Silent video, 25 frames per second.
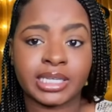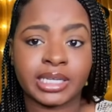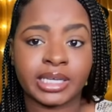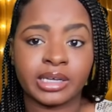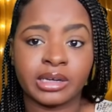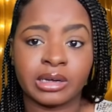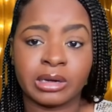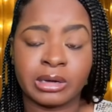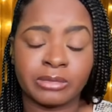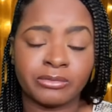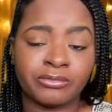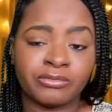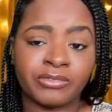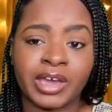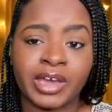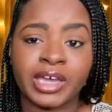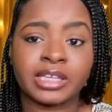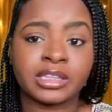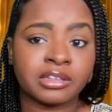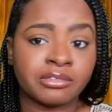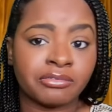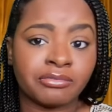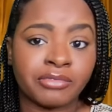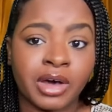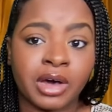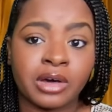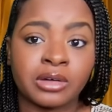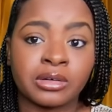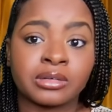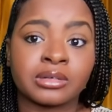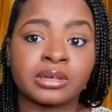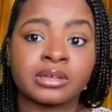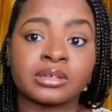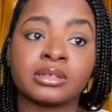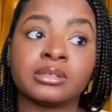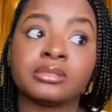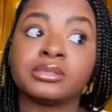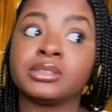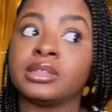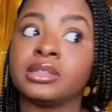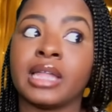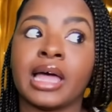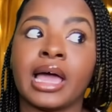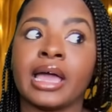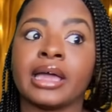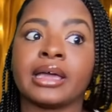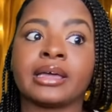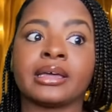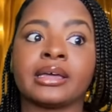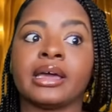here and fake the phone
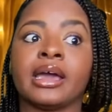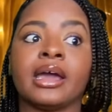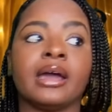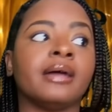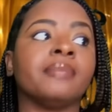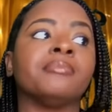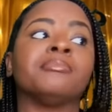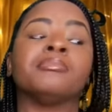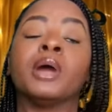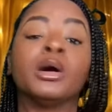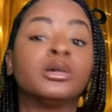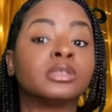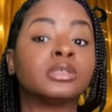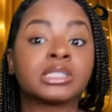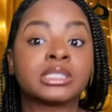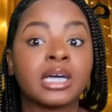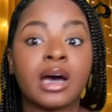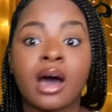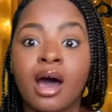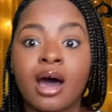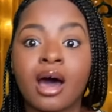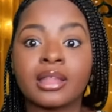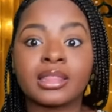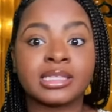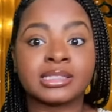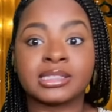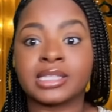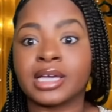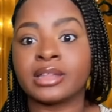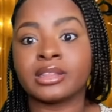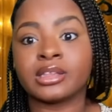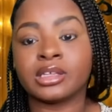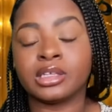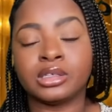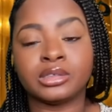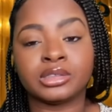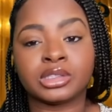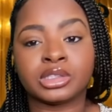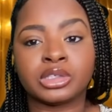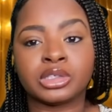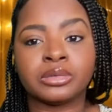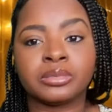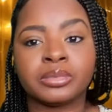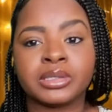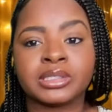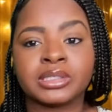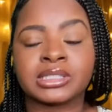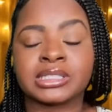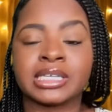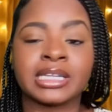like most all these other
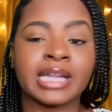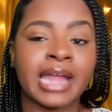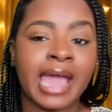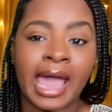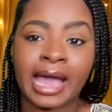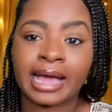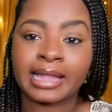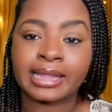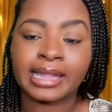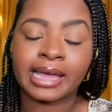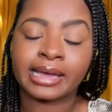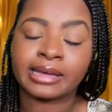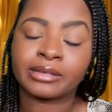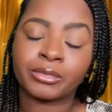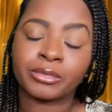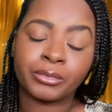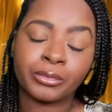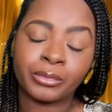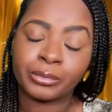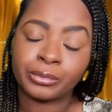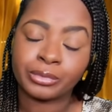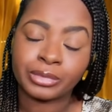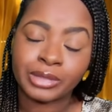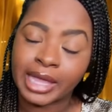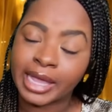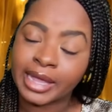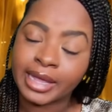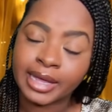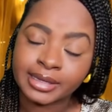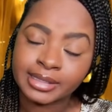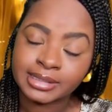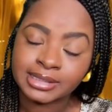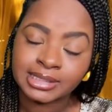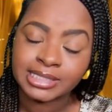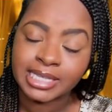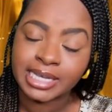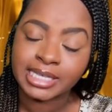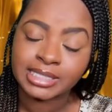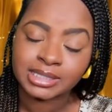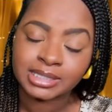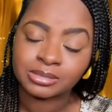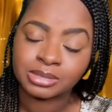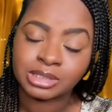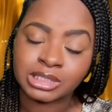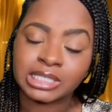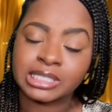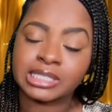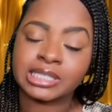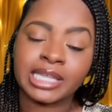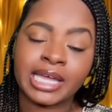YouTubers and act like they understand some
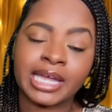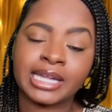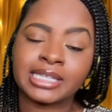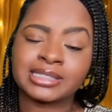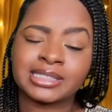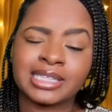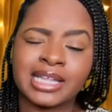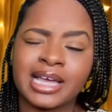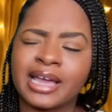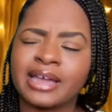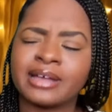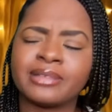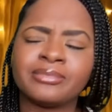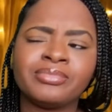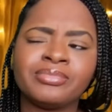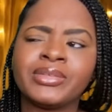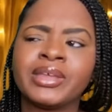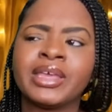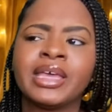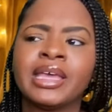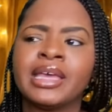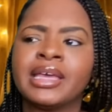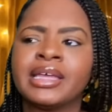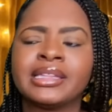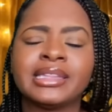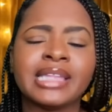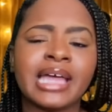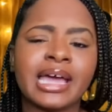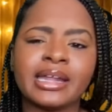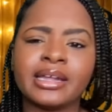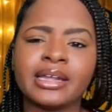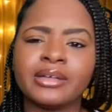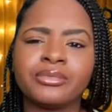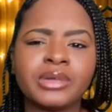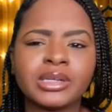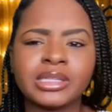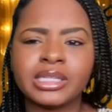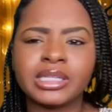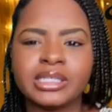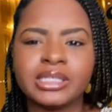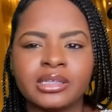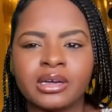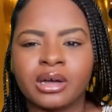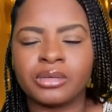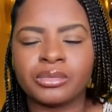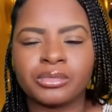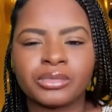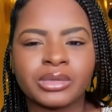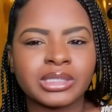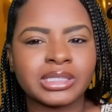shit that is like that it really
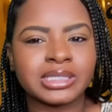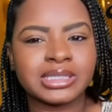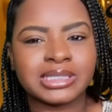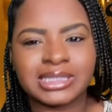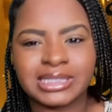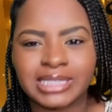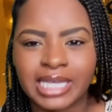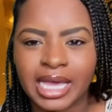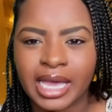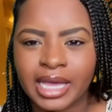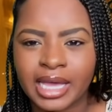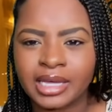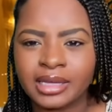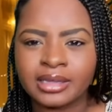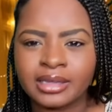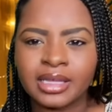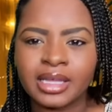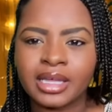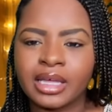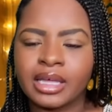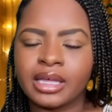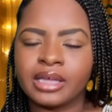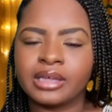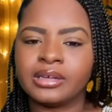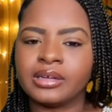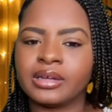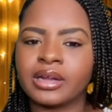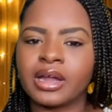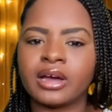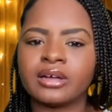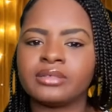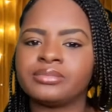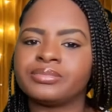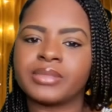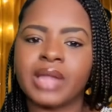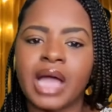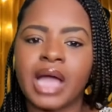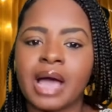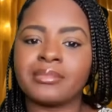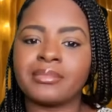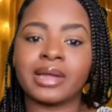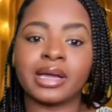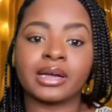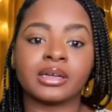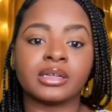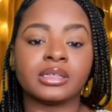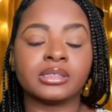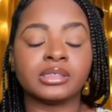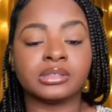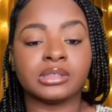don't really say. You know, I'm not
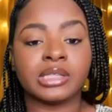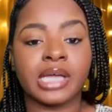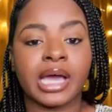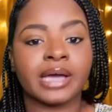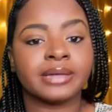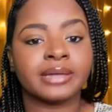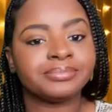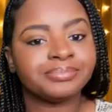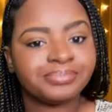gonna do that.